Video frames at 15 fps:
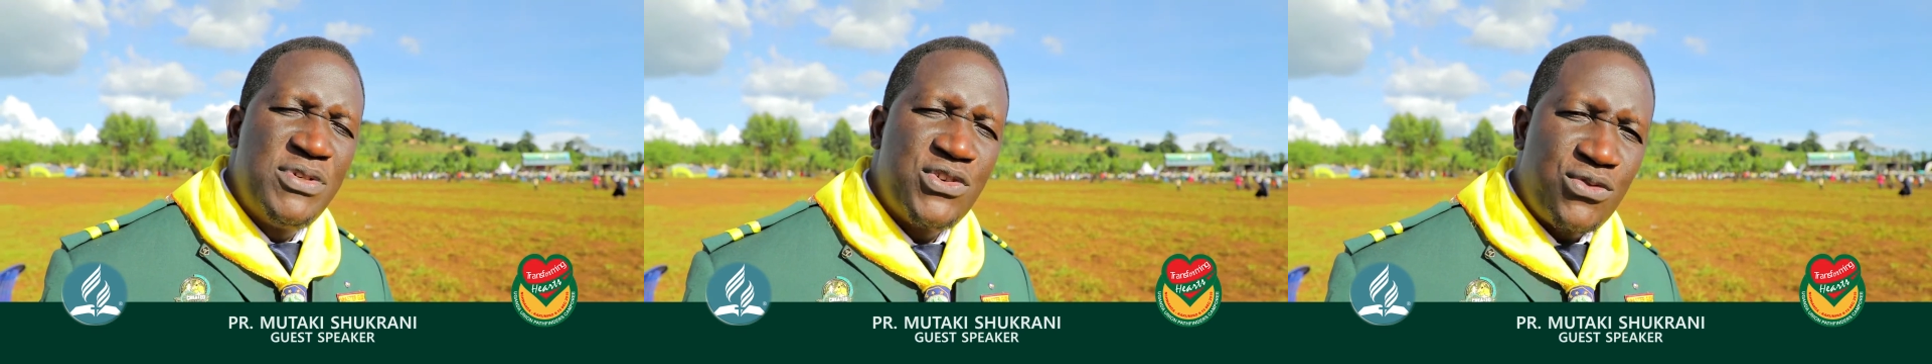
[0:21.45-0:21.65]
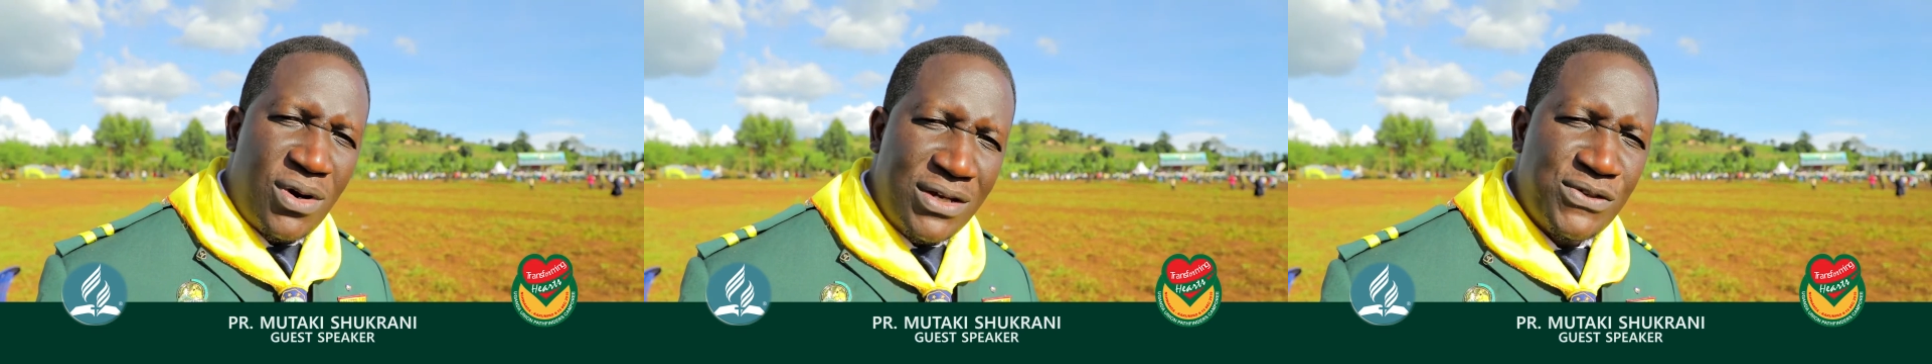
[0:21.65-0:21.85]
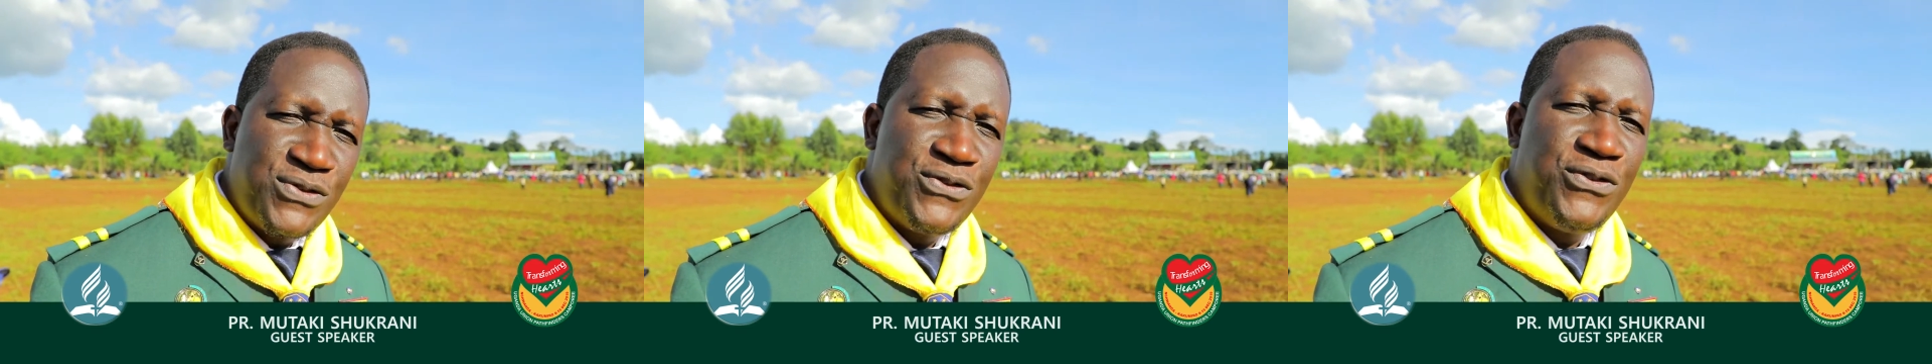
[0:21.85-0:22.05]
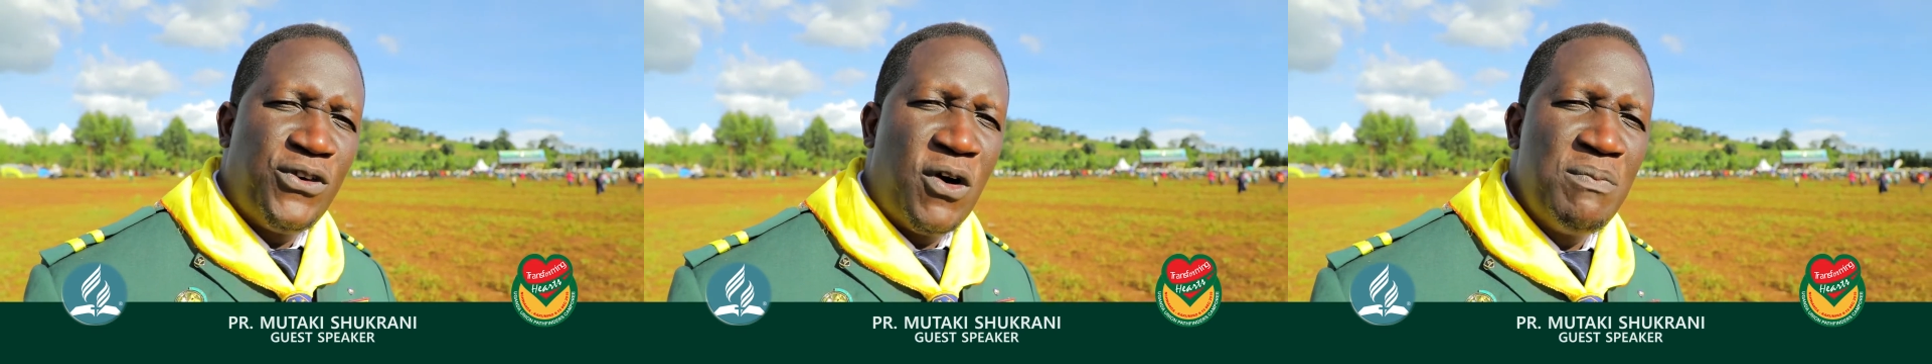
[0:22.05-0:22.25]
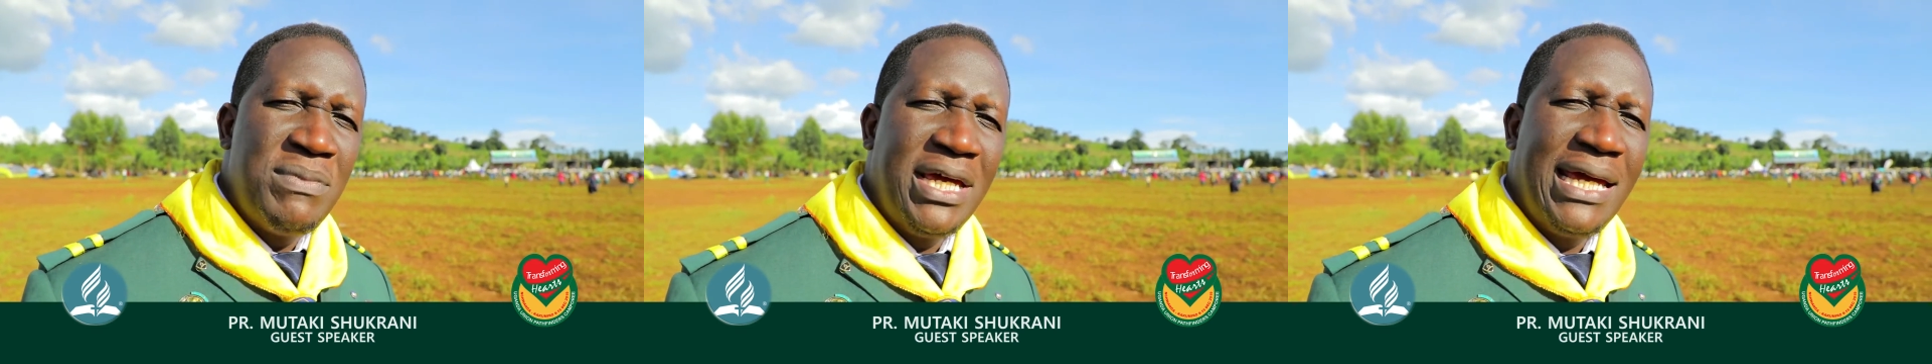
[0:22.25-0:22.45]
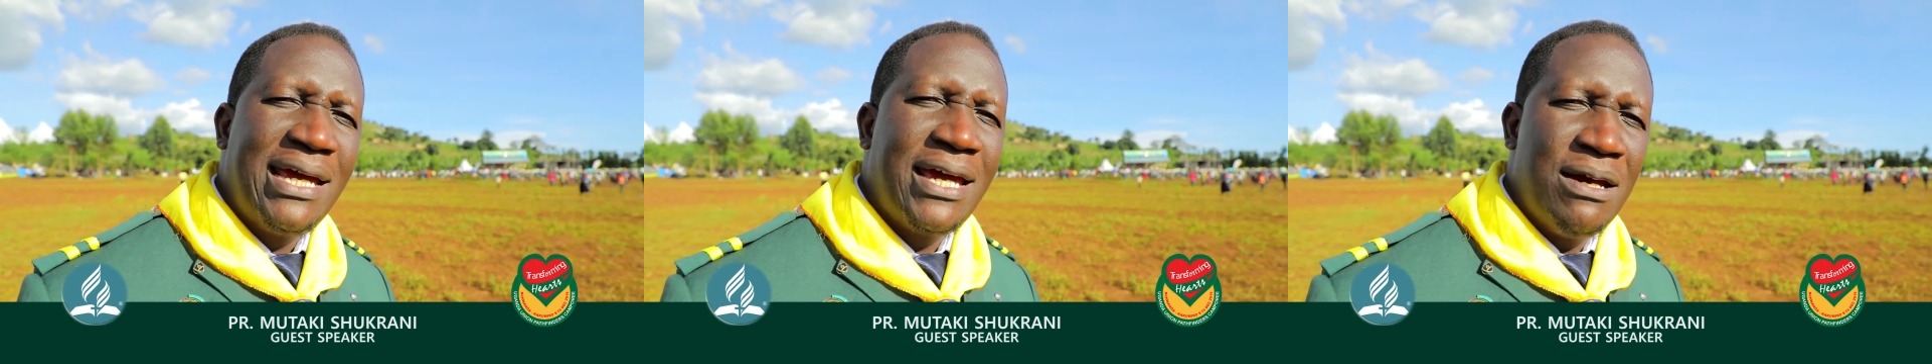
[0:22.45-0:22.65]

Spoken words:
transforming